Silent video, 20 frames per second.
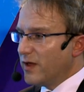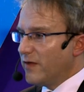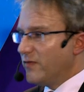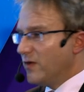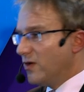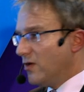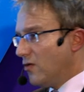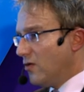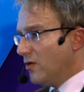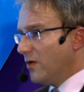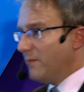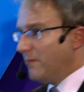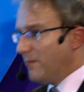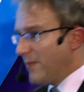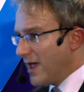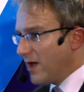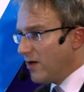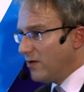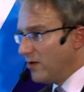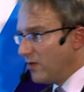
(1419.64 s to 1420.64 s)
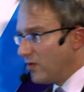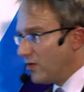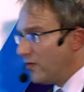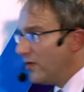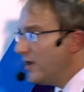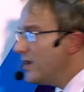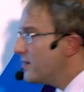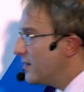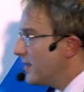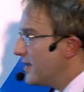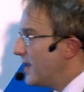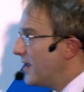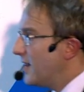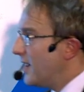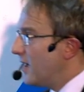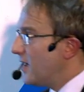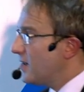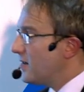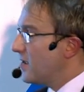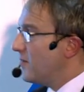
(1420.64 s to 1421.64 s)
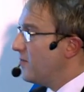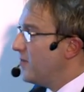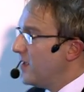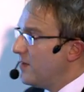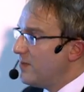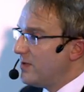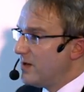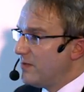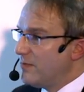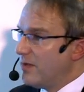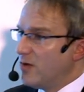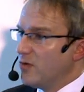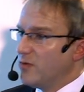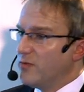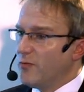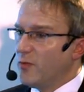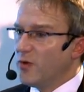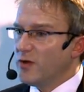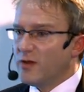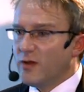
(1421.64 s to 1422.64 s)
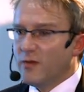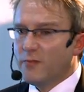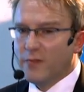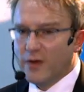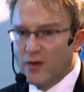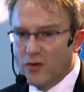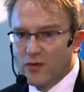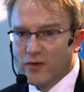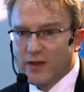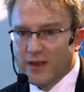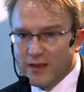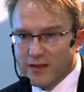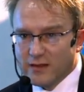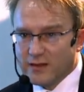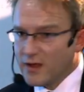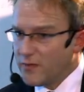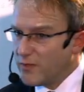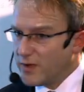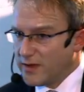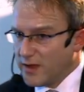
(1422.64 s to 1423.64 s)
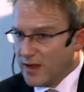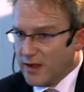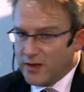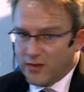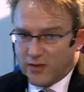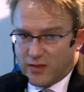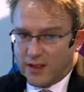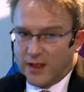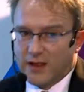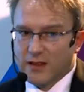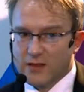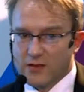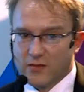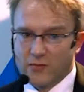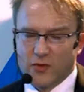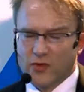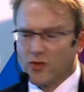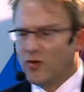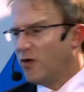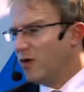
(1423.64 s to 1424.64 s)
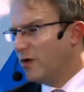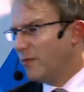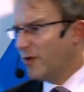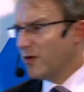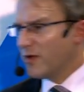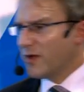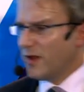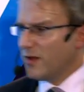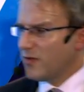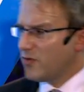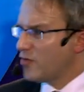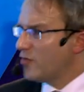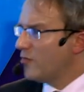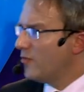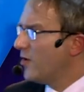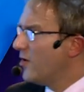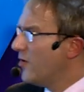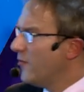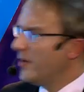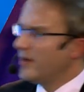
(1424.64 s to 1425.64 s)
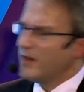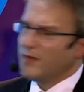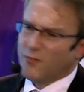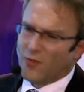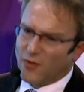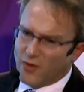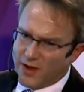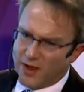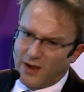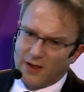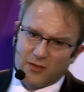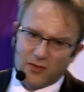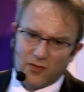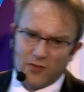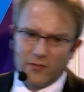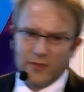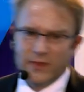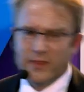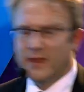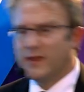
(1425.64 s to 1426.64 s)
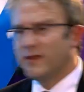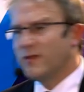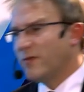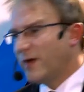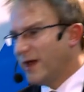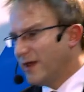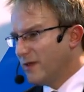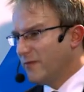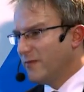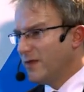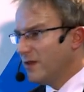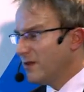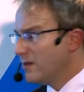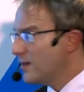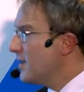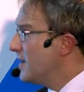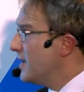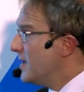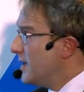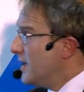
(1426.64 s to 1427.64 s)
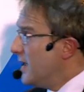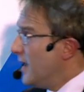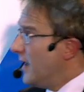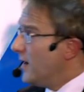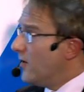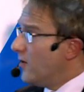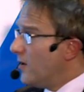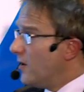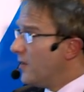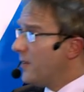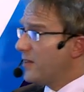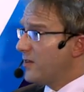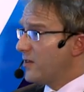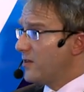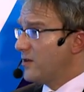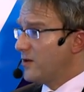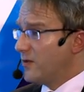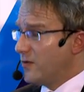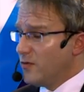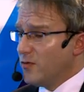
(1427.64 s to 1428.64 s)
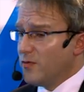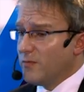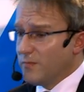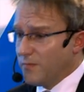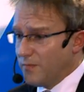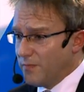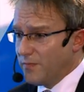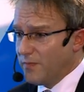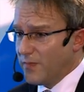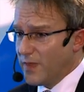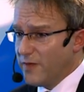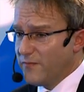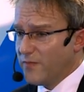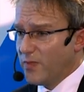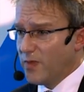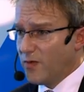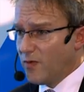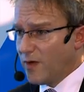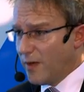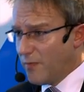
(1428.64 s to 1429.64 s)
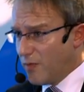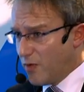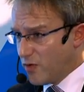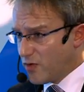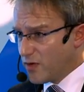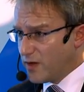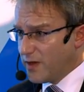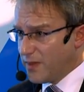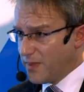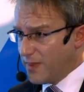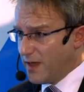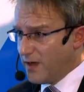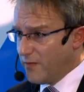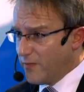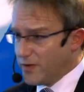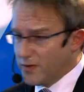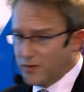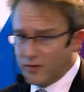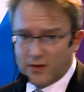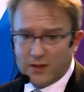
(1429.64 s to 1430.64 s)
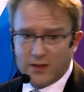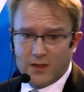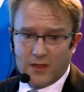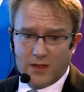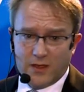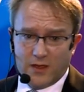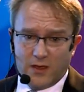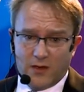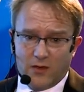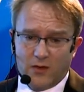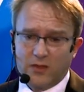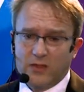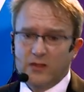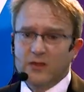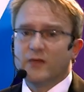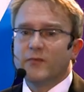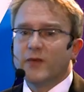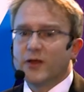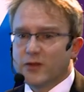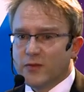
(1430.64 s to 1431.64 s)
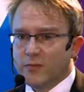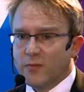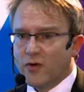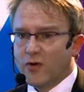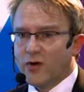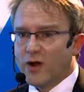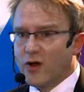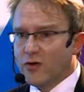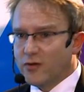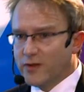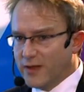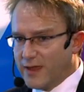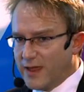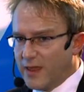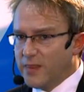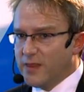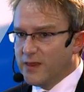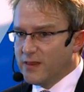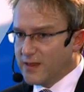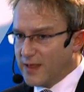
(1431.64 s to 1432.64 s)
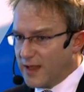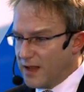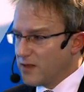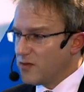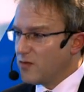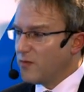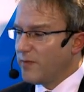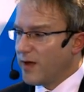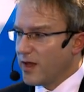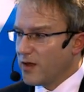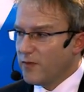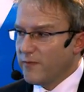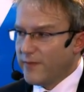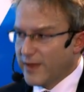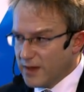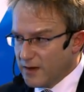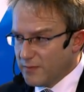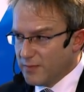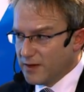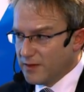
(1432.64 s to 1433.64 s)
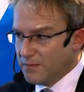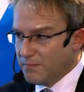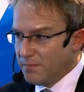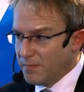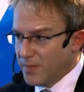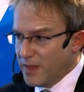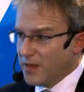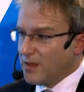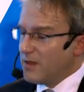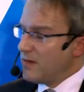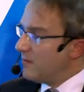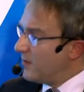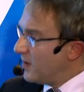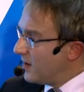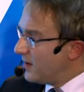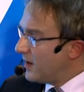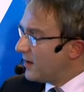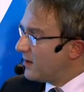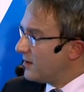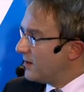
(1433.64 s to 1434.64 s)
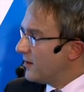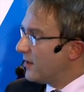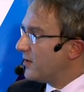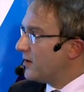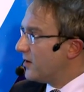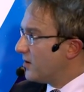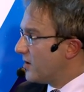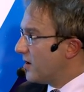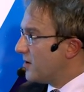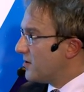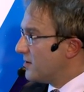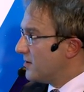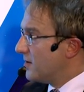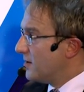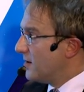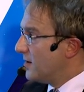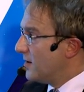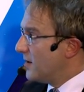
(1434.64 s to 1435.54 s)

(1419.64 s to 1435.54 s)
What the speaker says: you go back on the streets again asking people about what a bone is, they will tell you it's calcium. It's all about calcium. We need more calcium, we need the vitamins. And all this is true, even though I personally think we should consider much more how to get these calcium bioavailable. But that's another discussion.